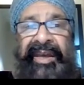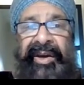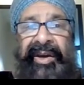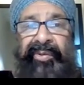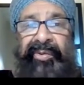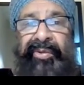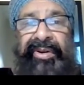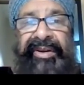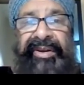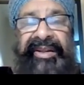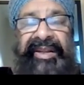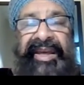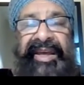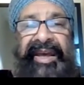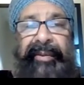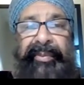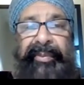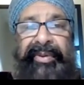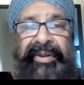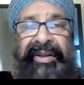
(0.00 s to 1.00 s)
what can
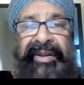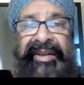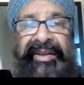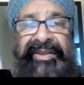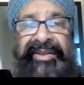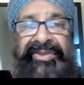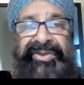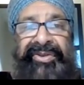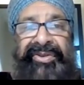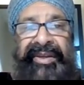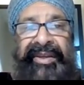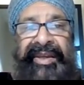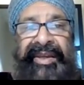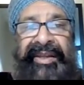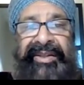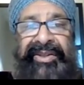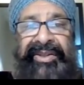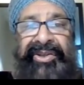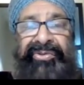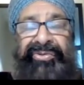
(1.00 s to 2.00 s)
happen is you can
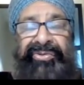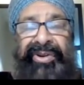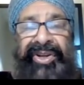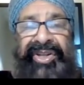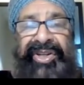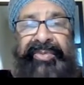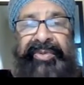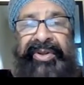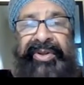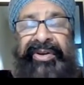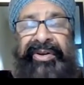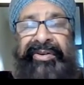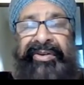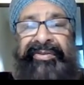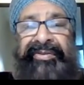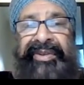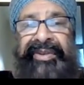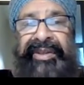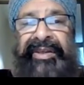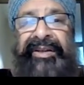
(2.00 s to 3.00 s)
get derangement of
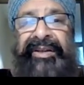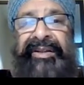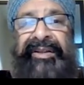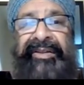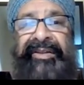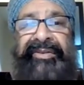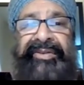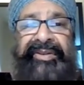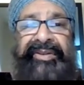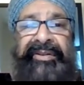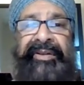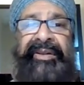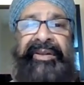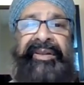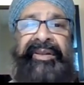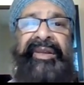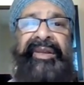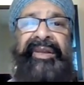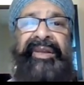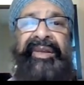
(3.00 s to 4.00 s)
the occlusion.
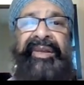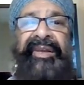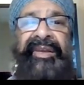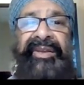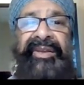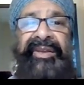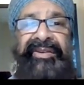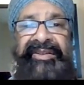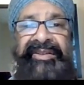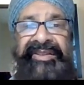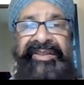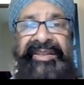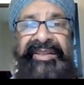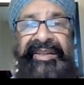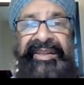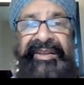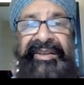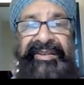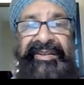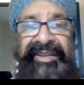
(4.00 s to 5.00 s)
You can
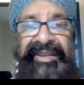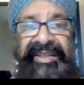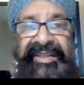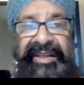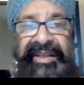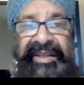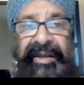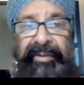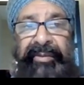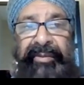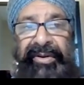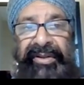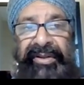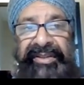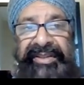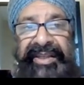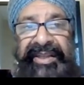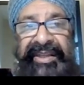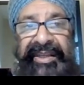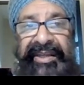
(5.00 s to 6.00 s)
see these study
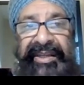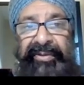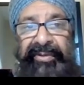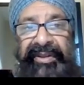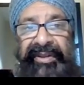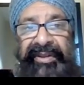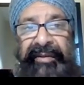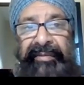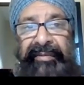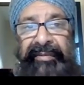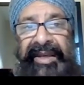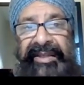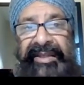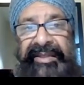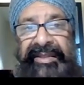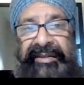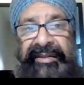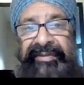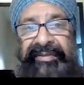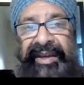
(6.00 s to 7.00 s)
models here with a
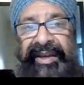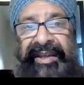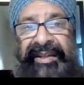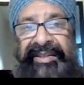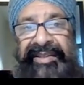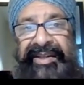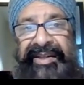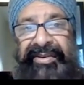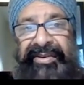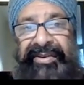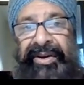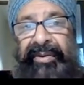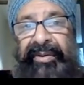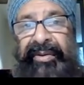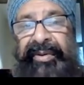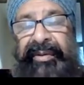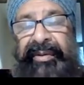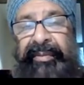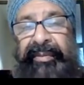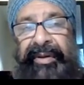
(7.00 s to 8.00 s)
massive anterior
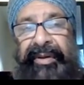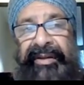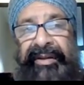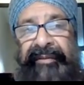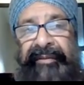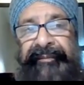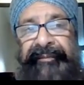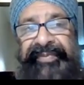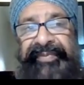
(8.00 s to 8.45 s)
open bite.